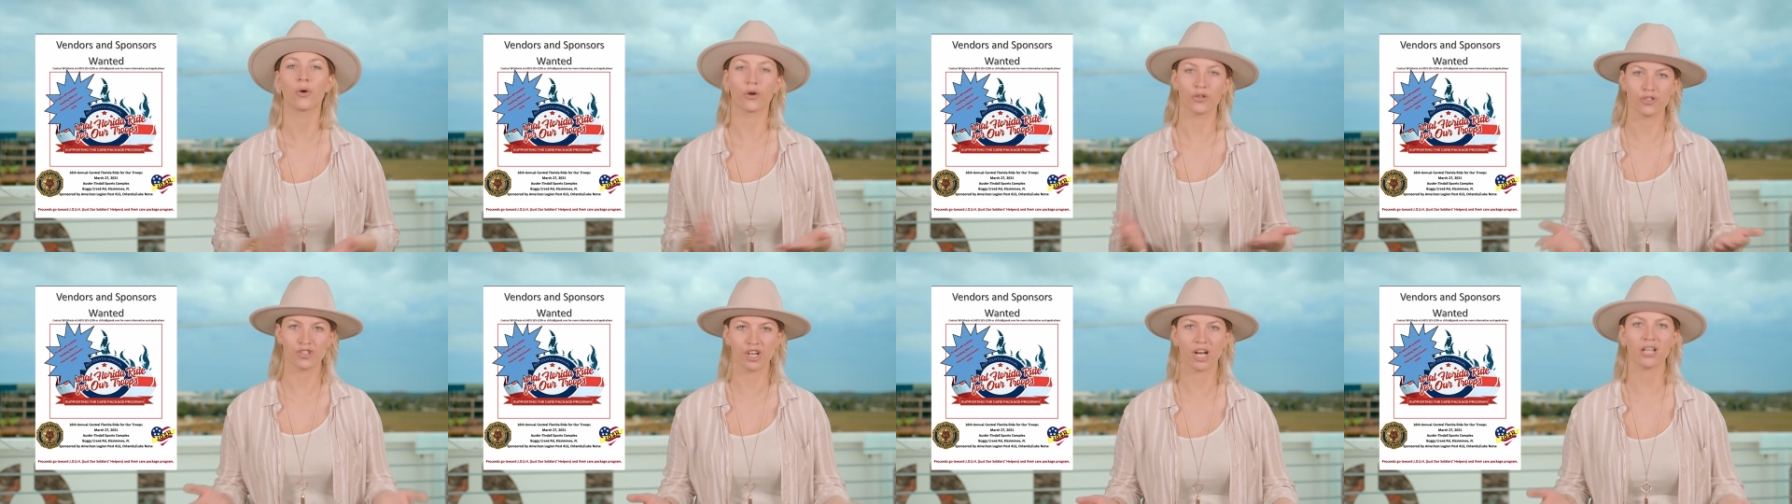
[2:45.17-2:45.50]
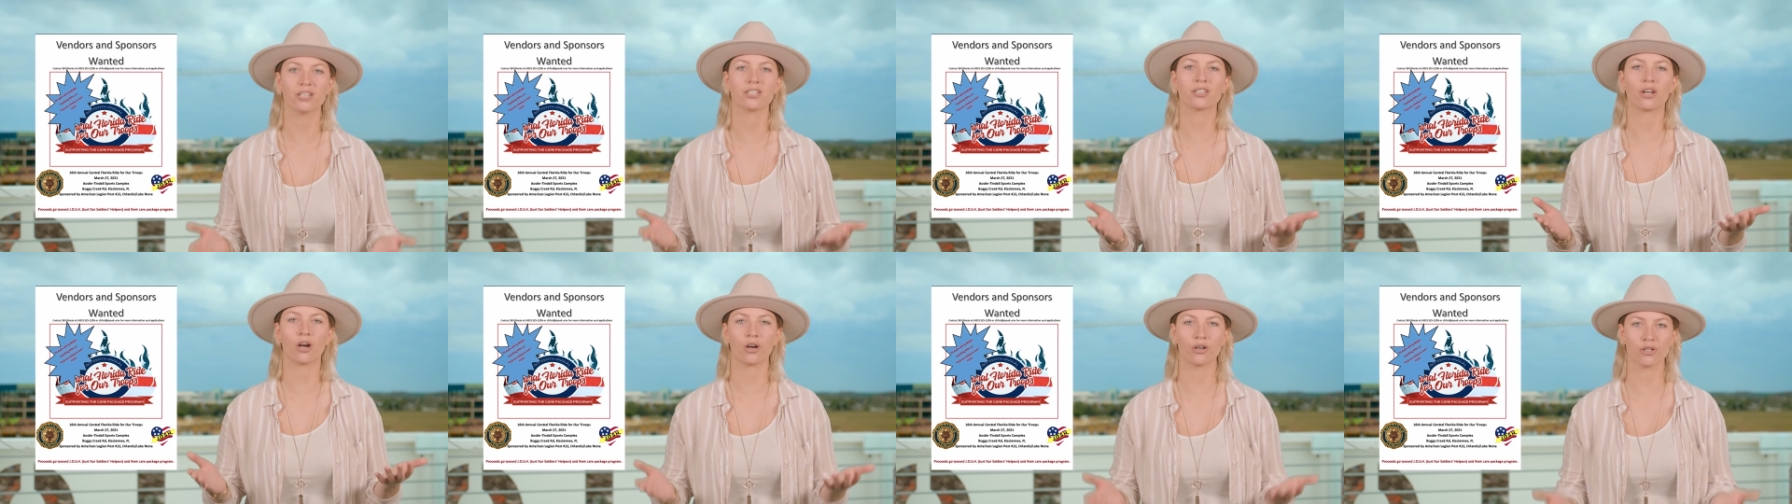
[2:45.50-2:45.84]

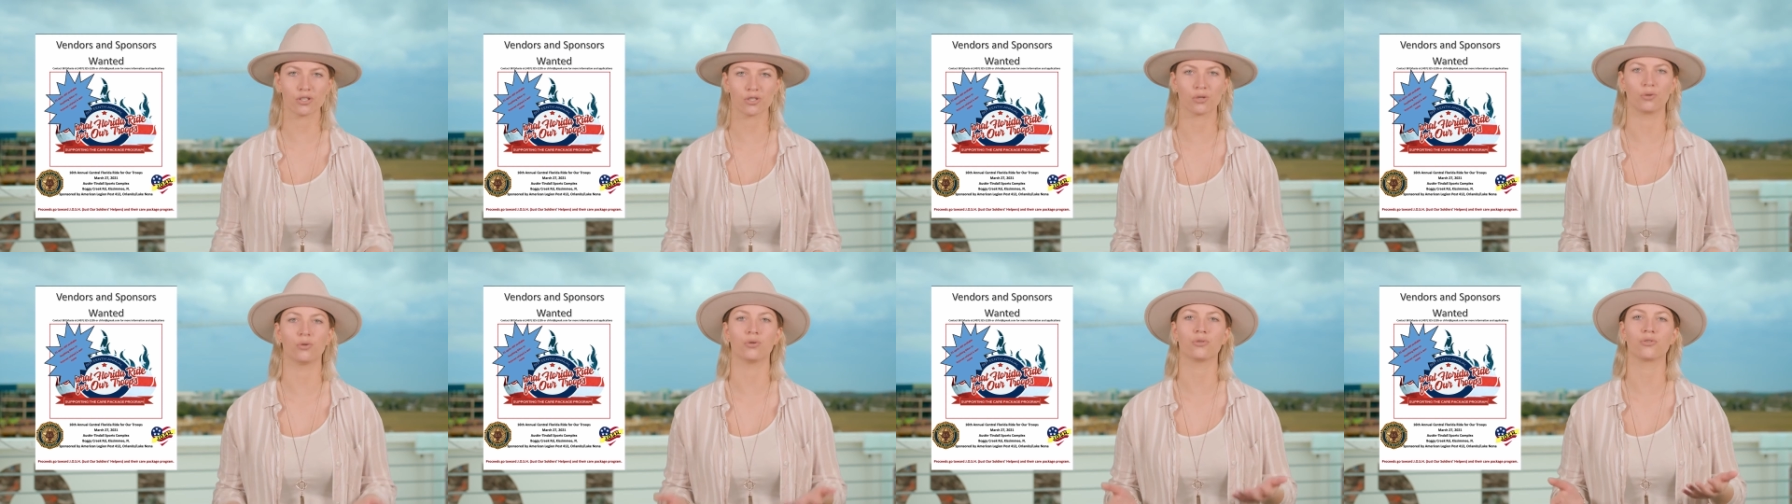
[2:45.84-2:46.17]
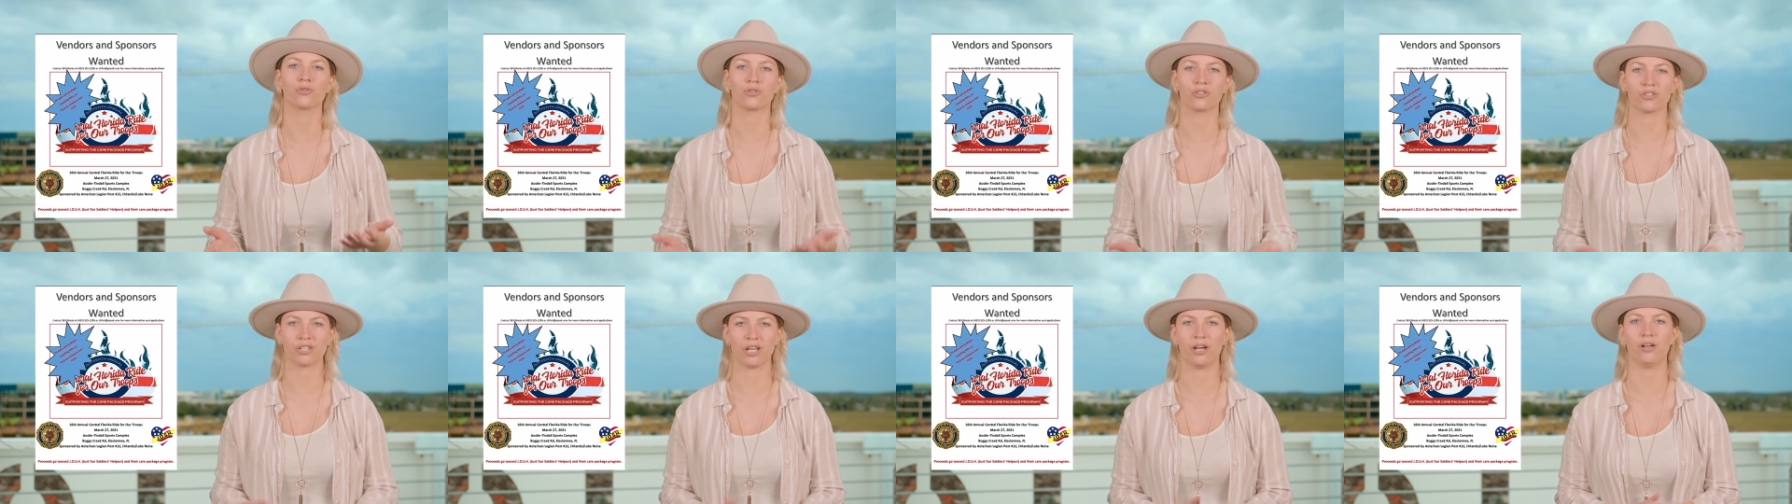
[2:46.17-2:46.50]
Just Our
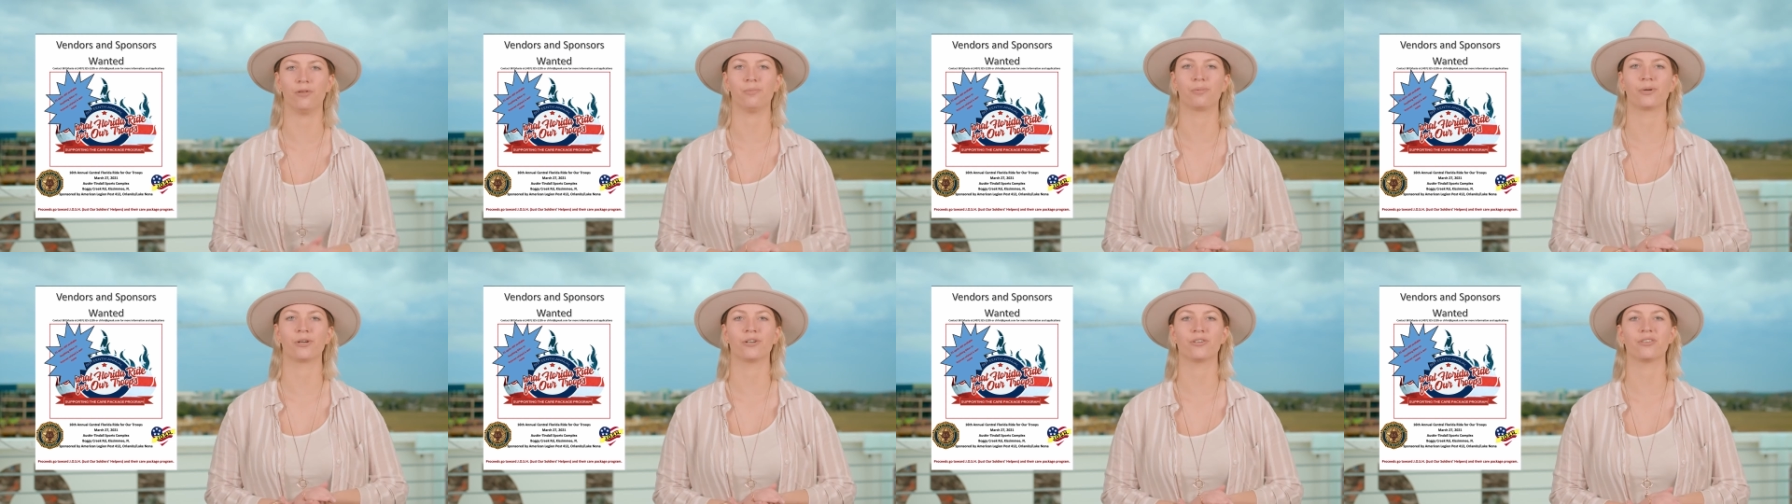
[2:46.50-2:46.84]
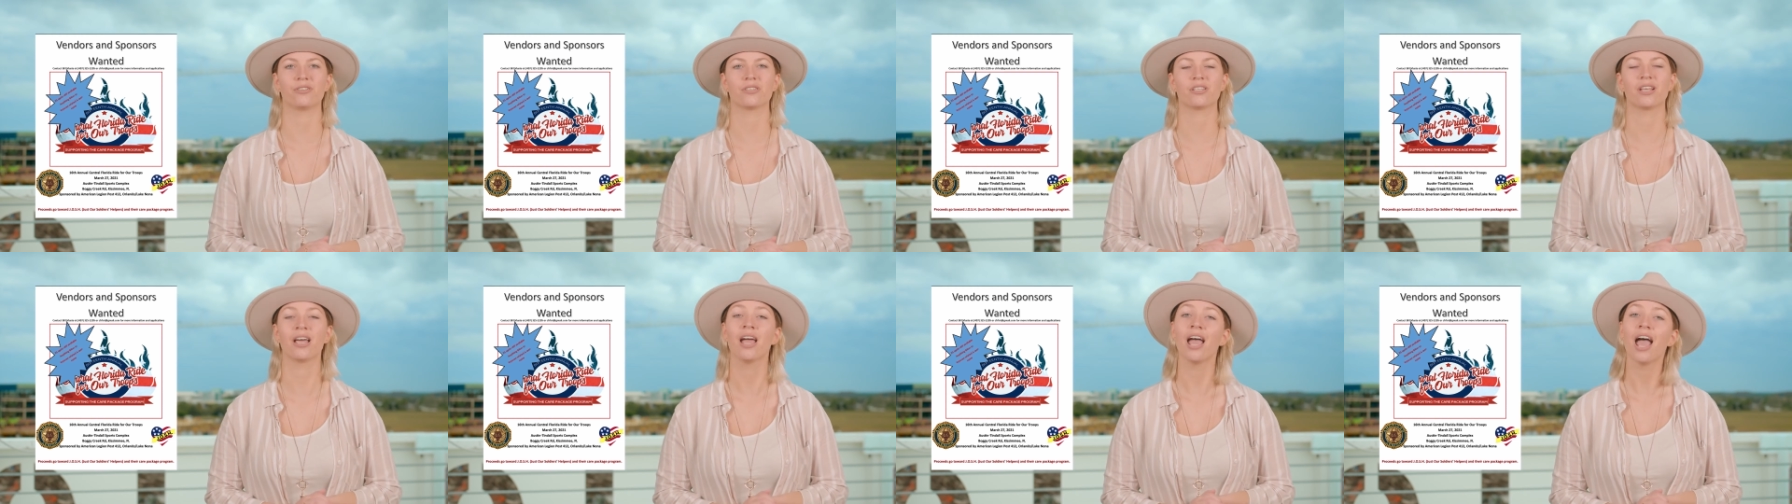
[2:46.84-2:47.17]
Soldiers
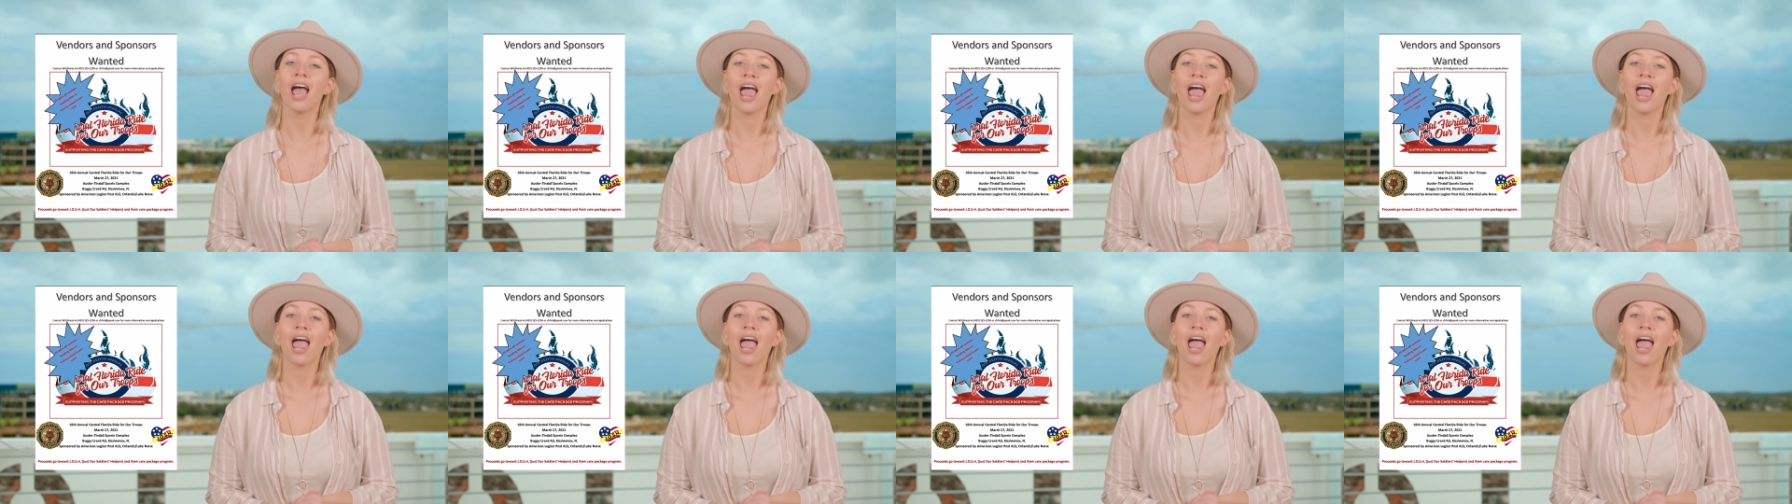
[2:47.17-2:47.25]
Helpers,